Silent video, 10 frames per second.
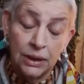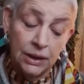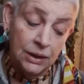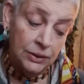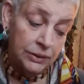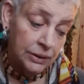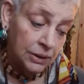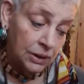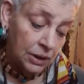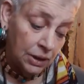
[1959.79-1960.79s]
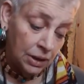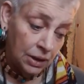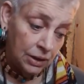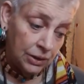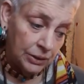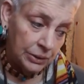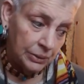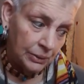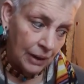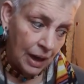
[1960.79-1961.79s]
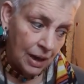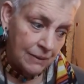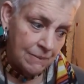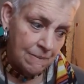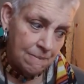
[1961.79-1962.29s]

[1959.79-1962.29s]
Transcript: and, you know, I